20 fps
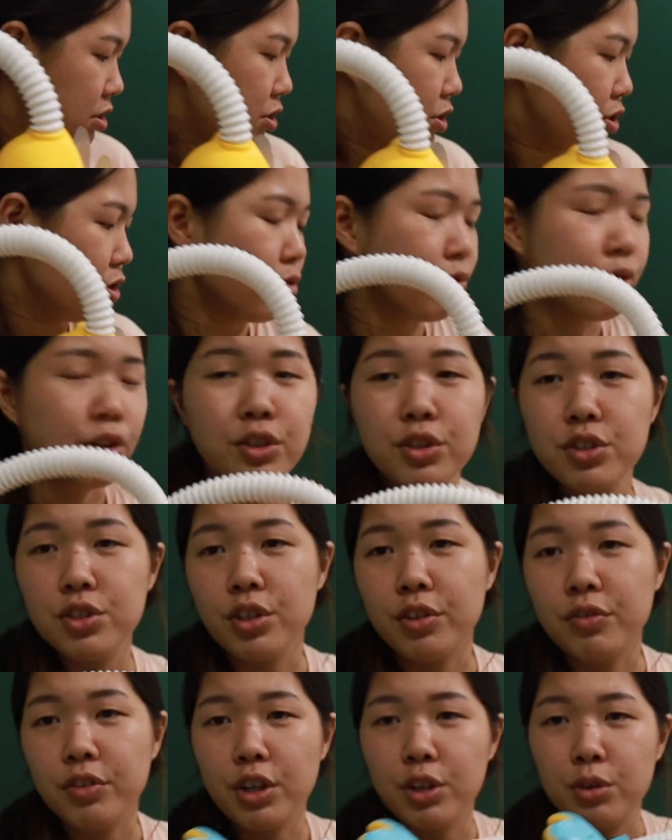So for those
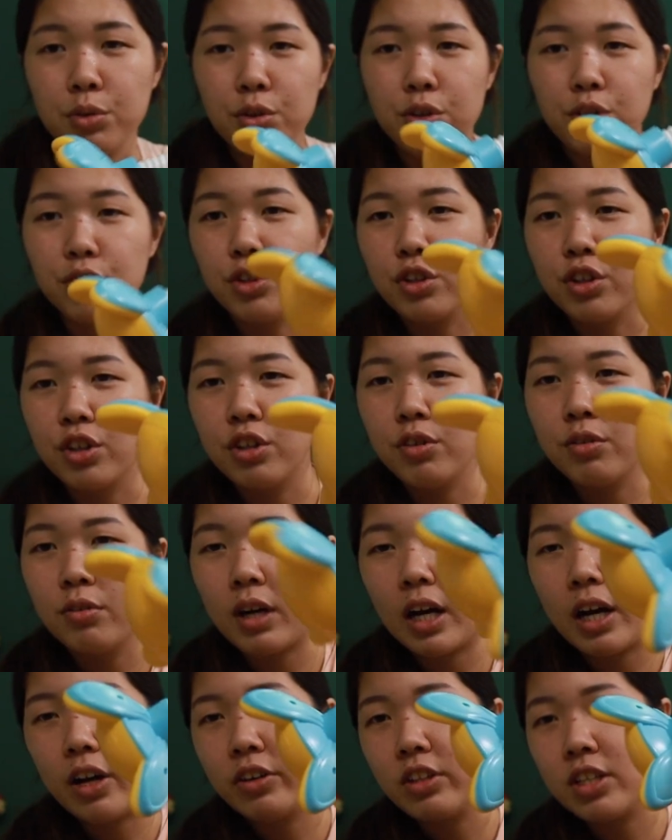of y'all who don't know
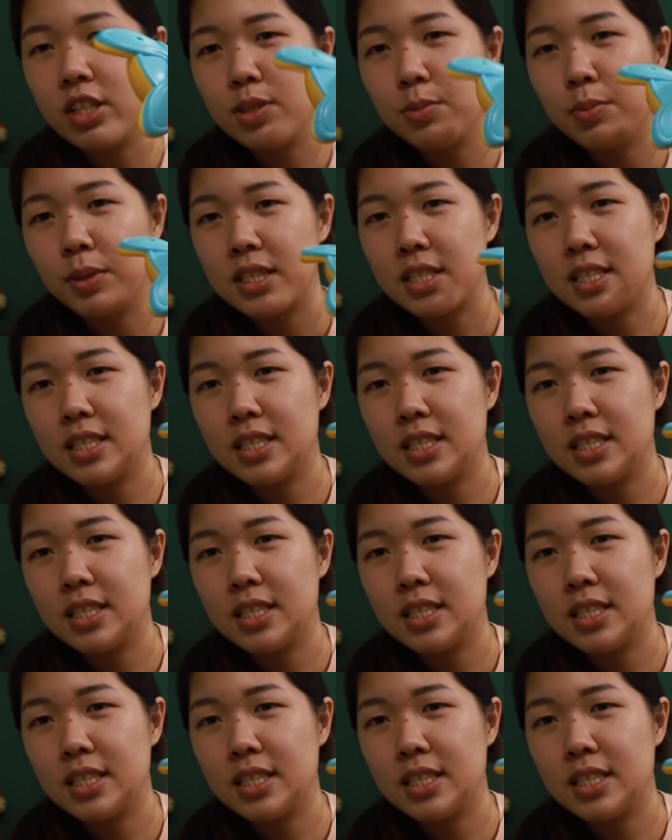how this works,